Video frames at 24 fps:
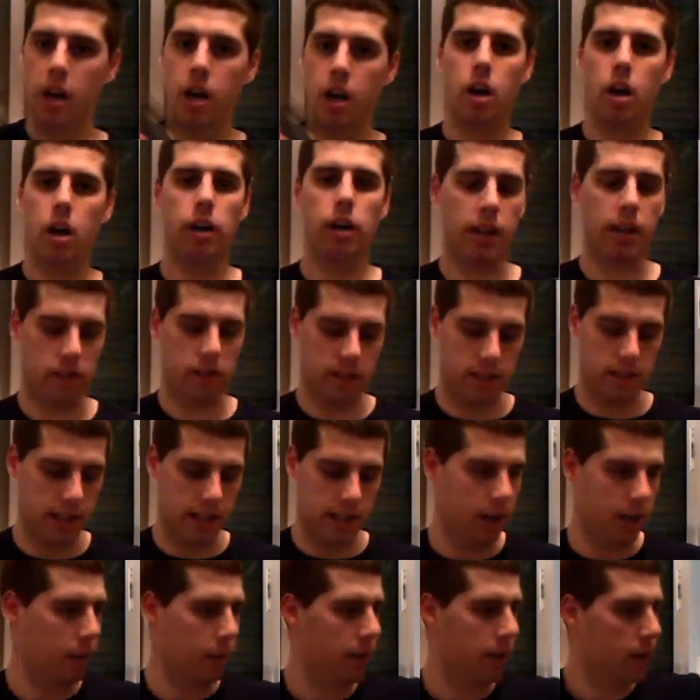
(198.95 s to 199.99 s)
Okay, so in the
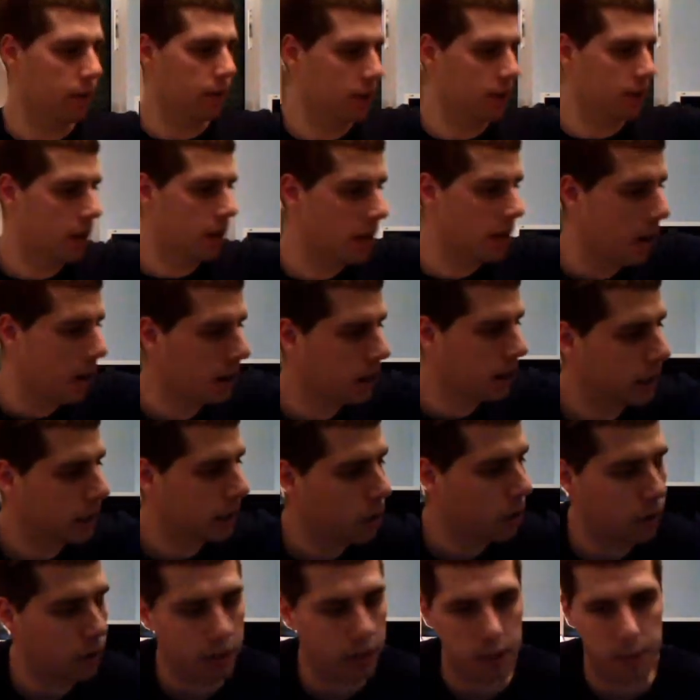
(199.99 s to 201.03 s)
second part of the video now I'm going to go
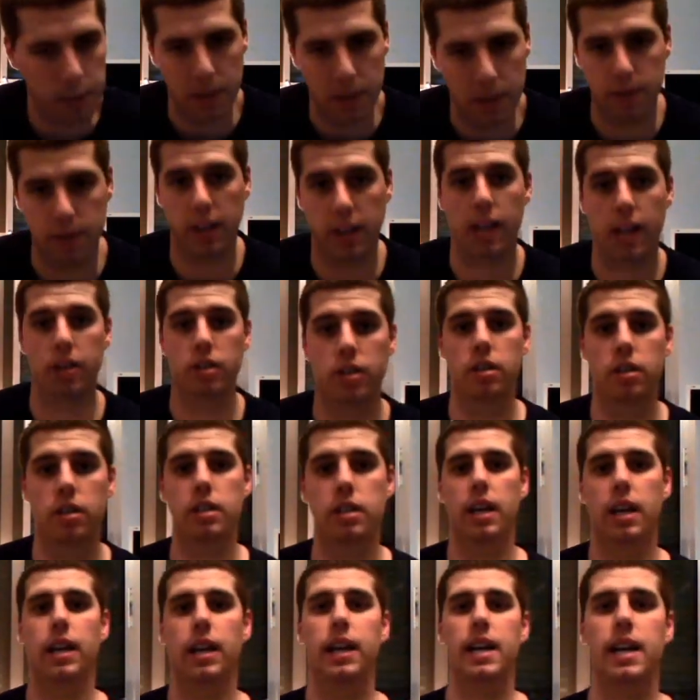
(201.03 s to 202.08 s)
over the specifications,
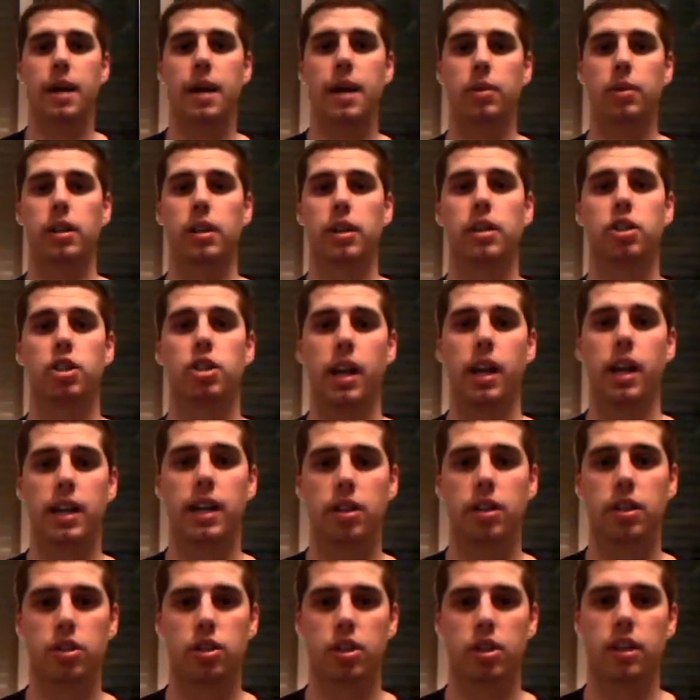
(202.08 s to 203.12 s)
and I am going to
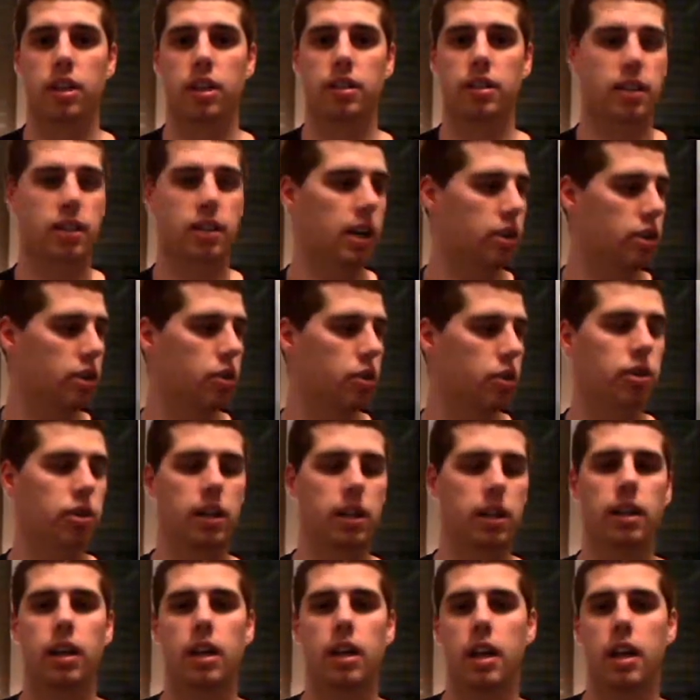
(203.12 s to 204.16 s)
change and start
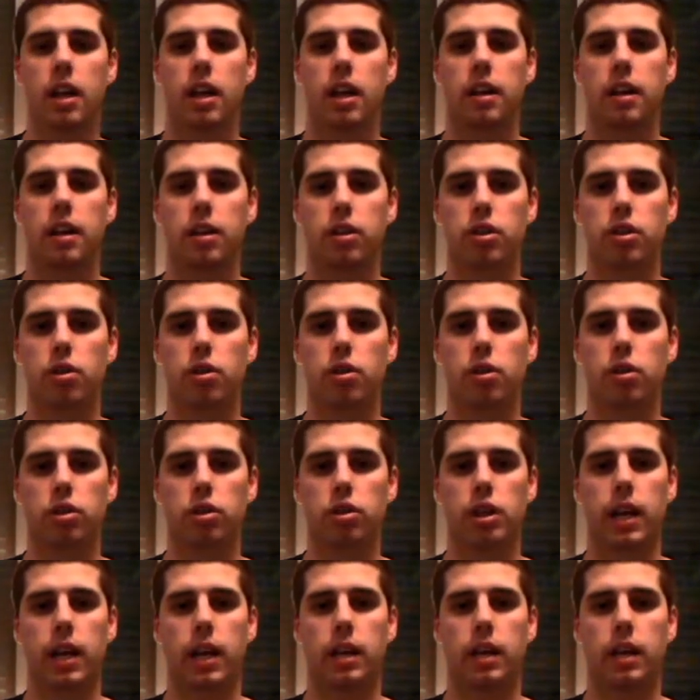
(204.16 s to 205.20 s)
using the new
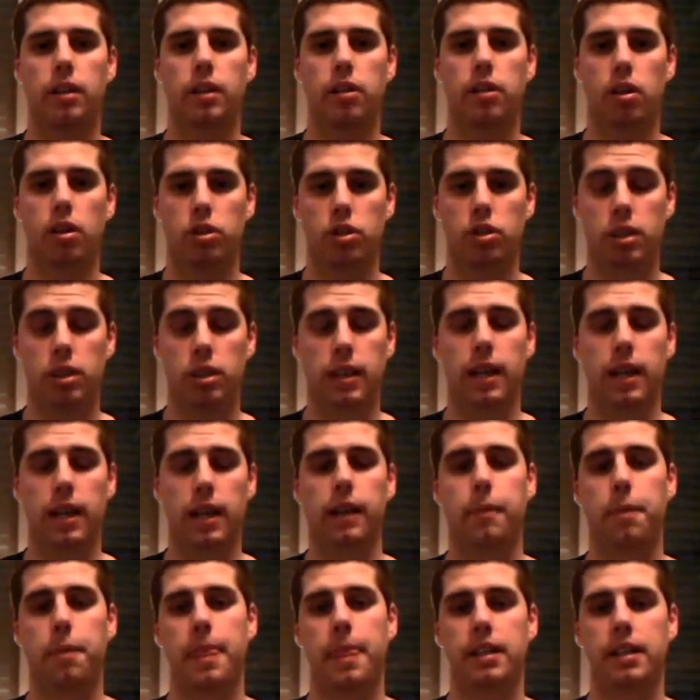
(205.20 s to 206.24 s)
Logitech
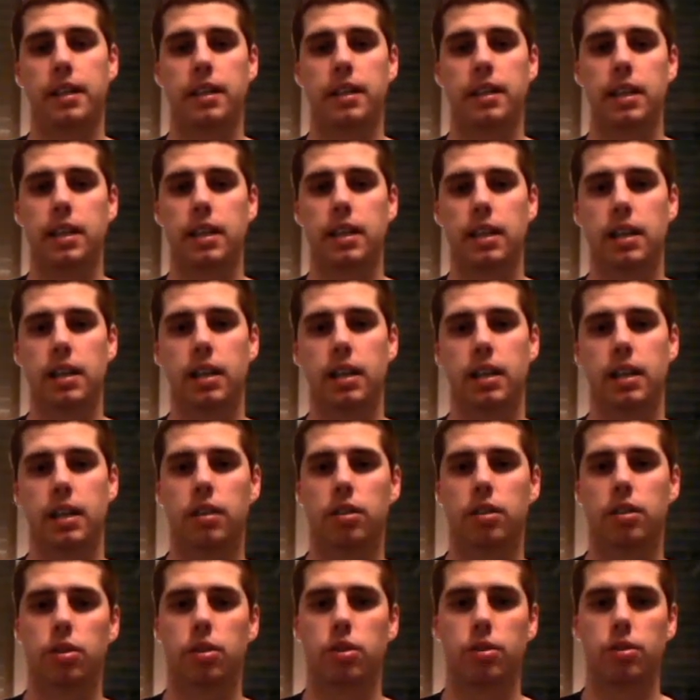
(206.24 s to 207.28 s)

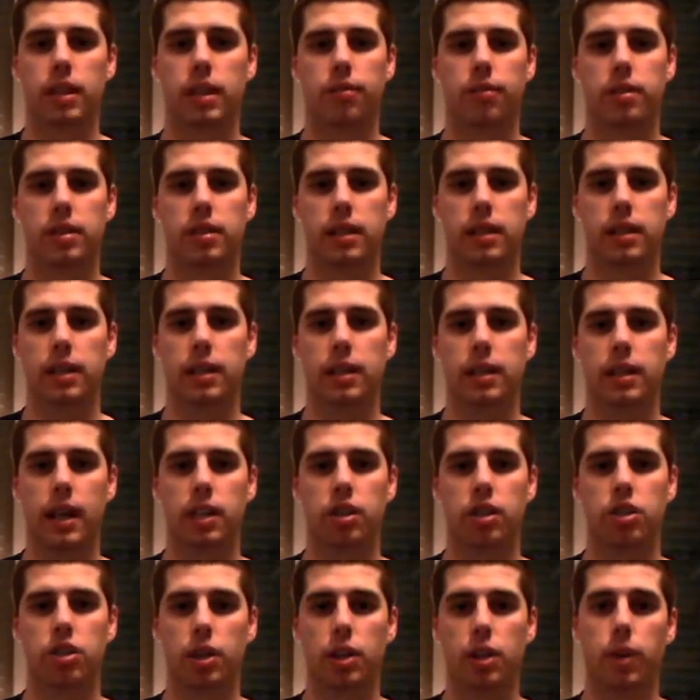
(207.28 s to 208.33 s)
c270
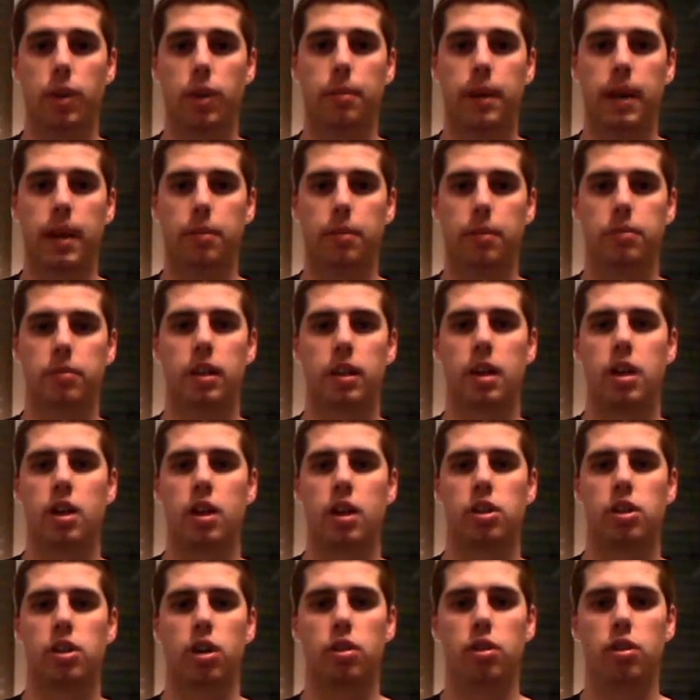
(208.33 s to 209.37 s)
HD webcam.
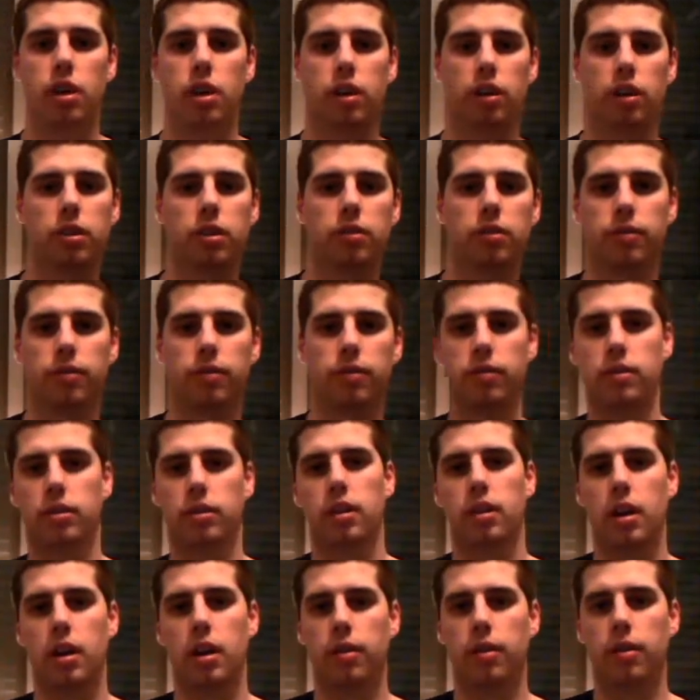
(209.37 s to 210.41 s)
So you can
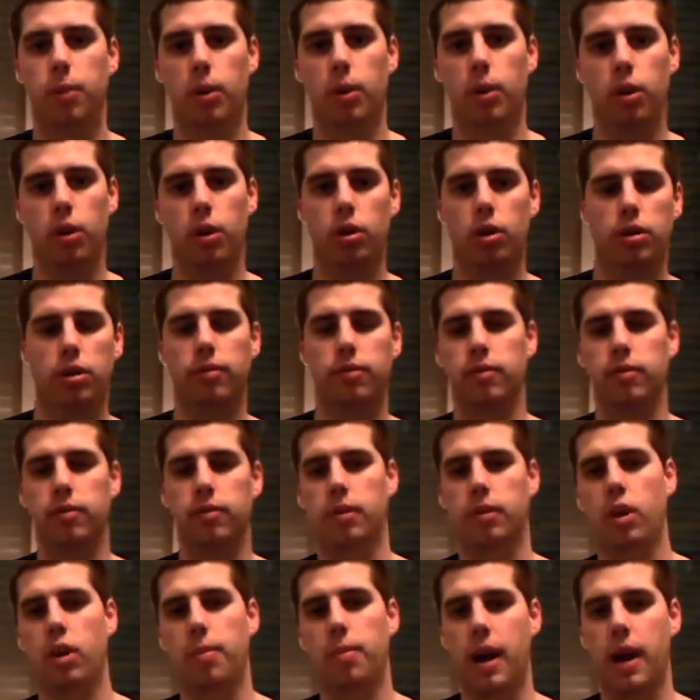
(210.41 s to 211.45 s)
pause and
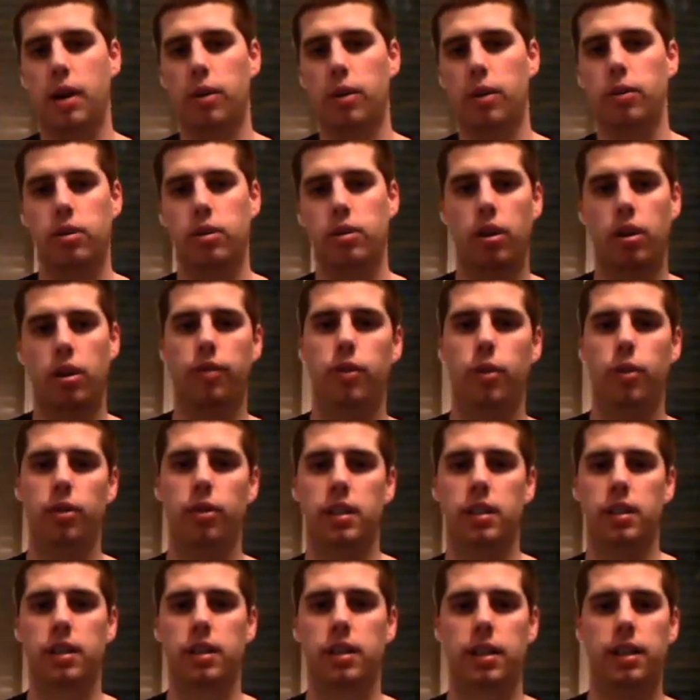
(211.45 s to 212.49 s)
go backwards and go forwards to
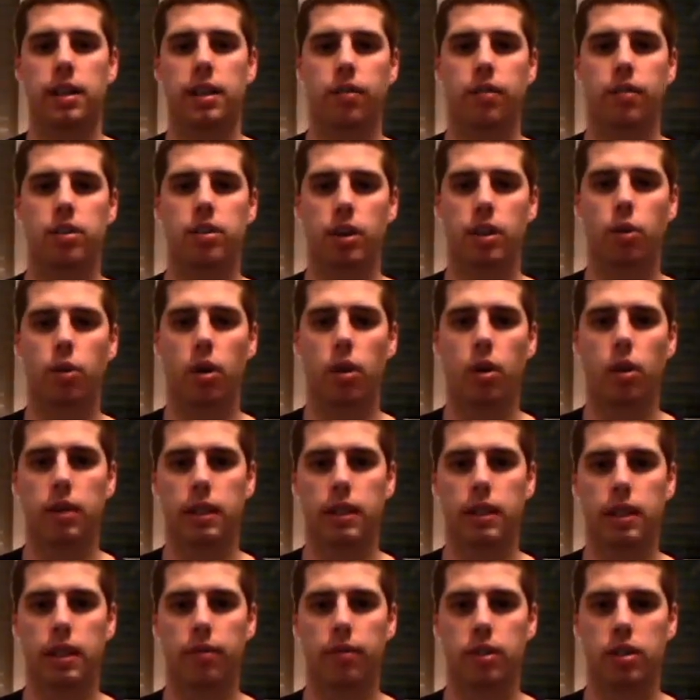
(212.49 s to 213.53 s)
see the difference in quality in
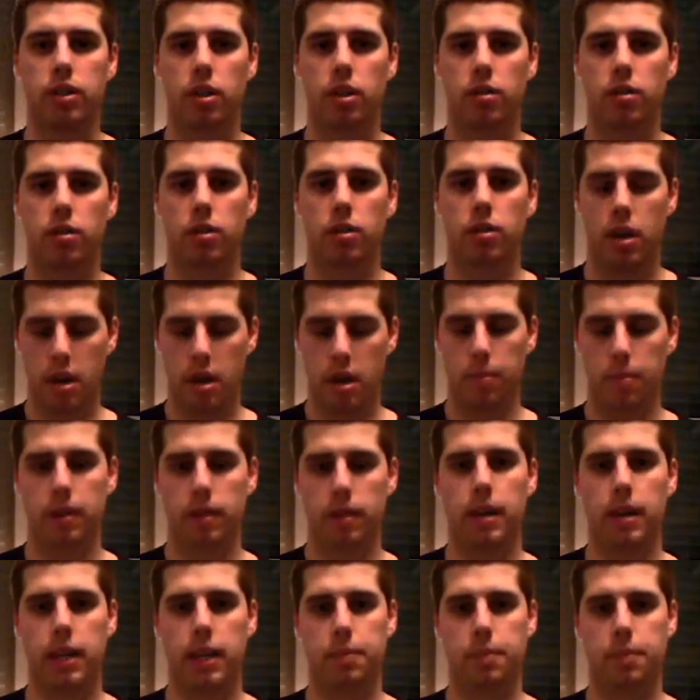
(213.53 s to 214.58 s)
the video. But the
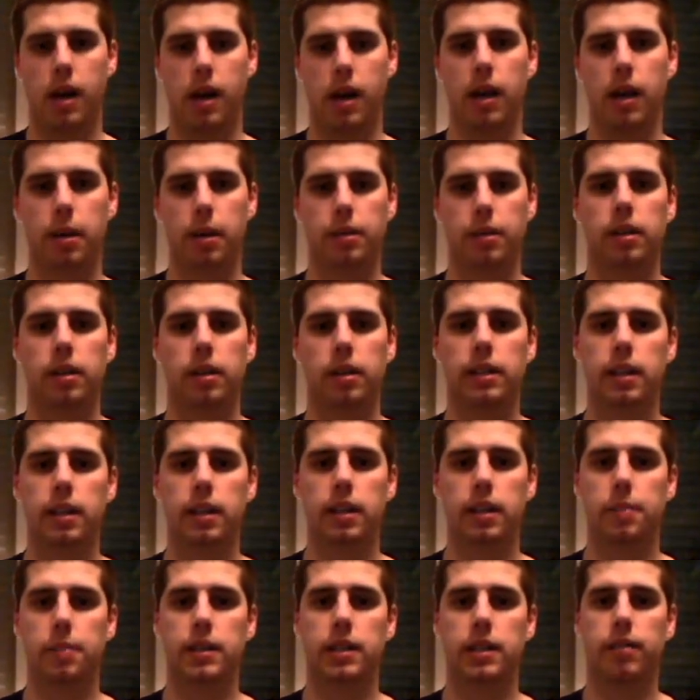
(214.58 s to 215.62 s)
next part I'm going to tell you the
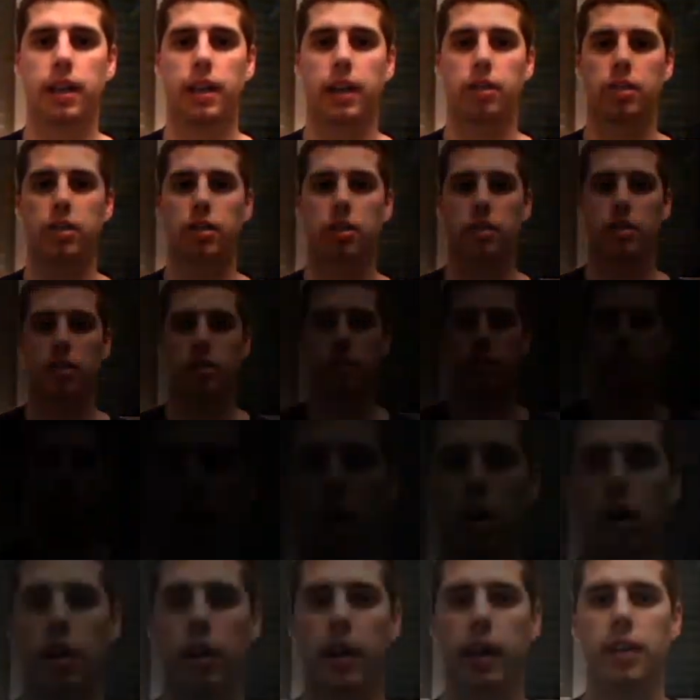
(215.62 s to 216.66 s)
specifications.
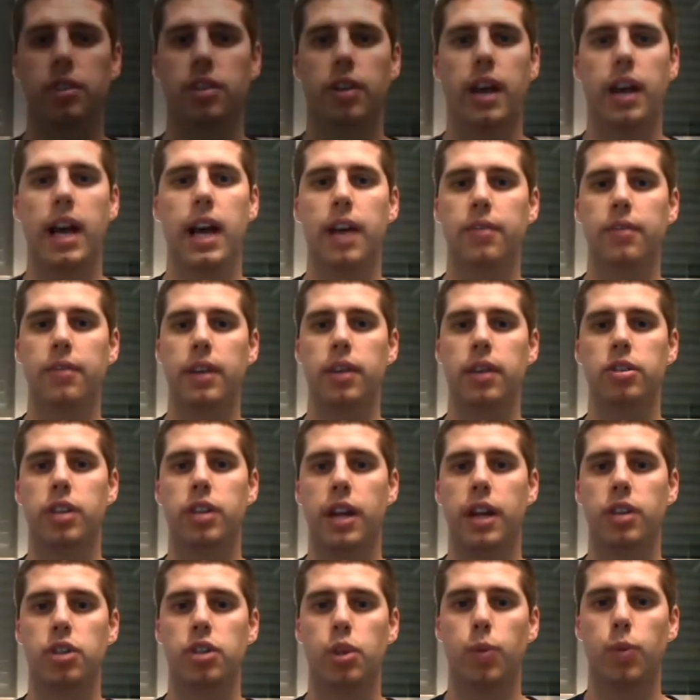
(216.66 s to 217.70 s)
Okay, so I have now
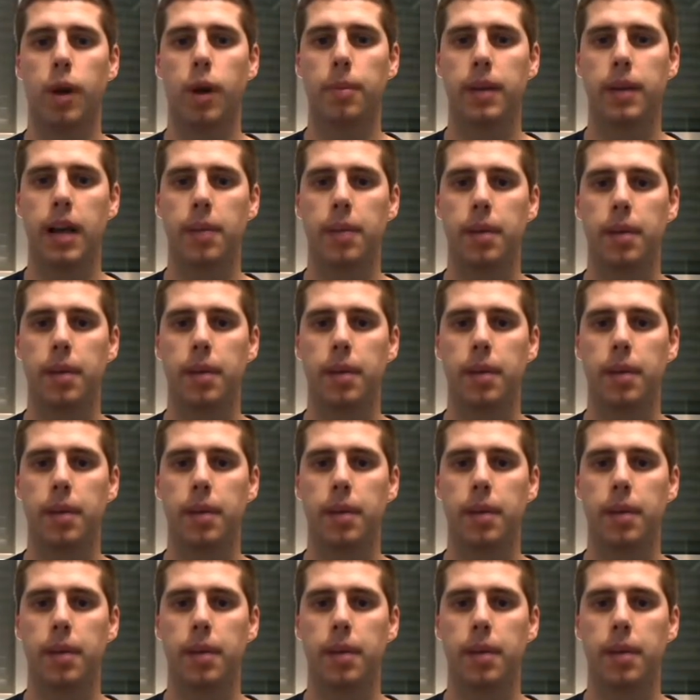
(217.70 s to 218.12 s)
changed the webcam.